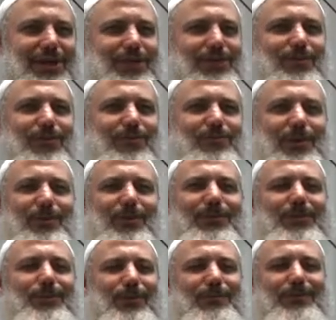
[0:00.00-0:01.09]
you will be with
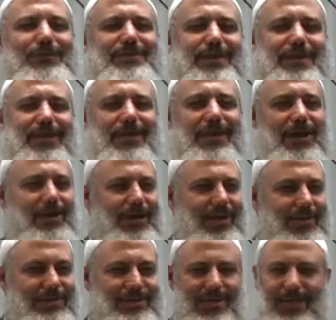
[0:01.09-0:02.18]
the Prophet sallallahu
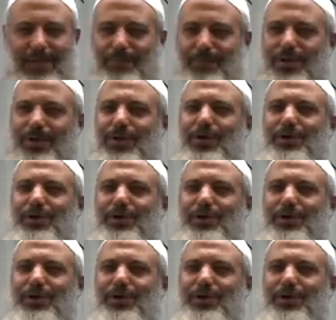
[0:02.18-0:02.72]
alayhi wasallam.